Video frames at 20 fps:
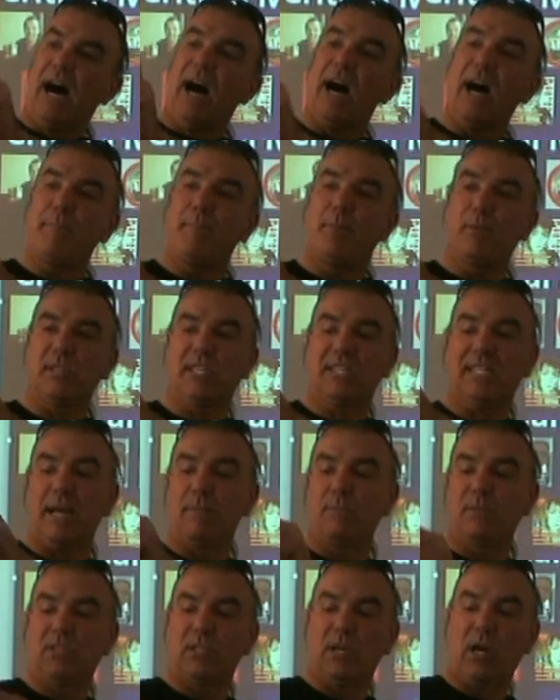I put
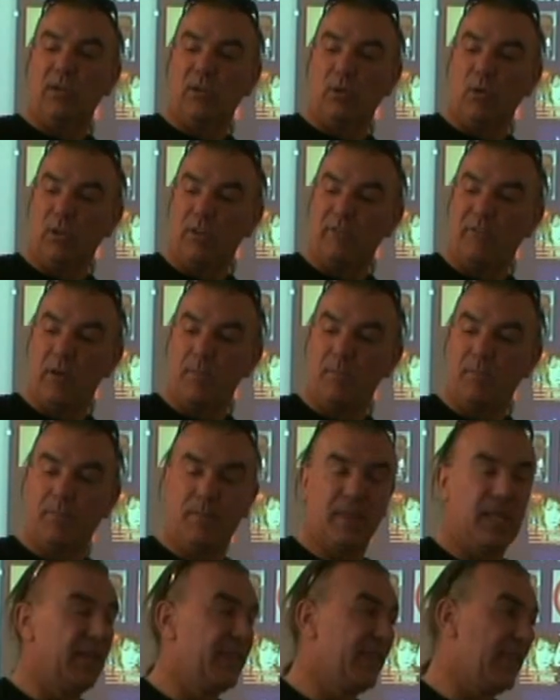stamps on all of them.
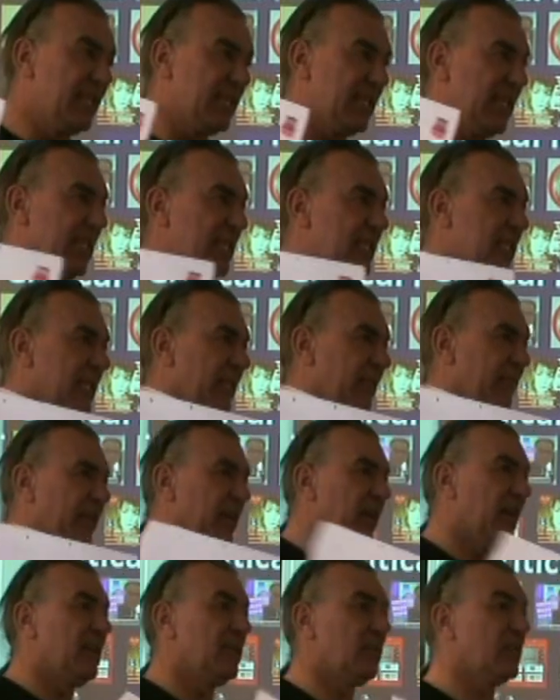This is
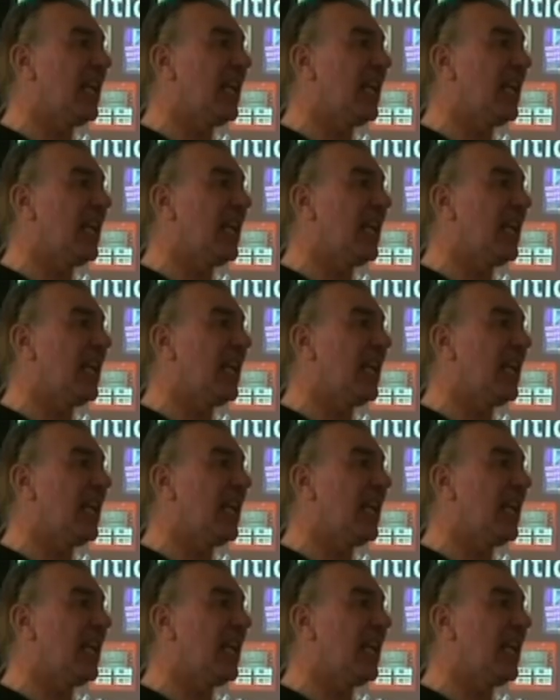for...